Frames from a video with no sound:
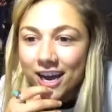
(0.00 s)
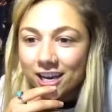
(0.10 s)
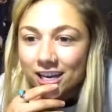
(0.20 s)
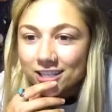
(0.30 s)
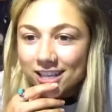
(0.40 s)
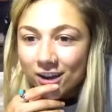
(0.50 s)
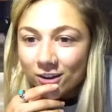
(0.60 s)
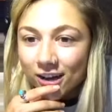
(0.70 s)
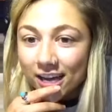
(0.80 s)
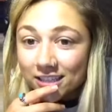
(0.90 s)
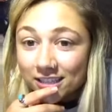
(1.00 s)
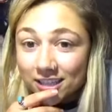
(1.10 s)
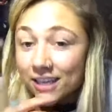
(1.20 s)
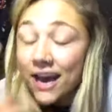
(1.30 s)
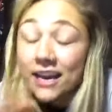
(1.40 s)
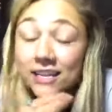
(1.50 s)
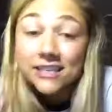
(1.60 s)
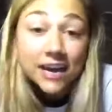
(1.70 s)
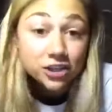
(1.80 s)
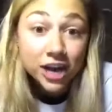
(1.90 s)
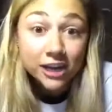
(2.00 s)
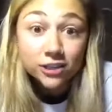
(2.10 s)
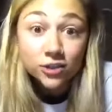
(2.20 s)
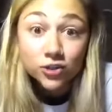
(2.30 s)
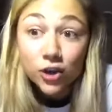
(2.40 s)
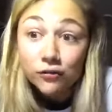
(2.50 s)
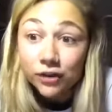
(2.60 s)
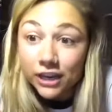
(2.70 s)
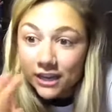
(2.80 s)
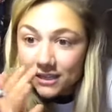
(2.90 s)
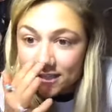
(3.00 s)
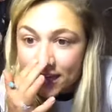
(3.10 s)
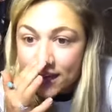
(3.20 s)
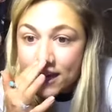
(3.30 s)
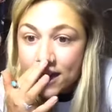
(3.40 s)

I get sidetracked so freaking easy.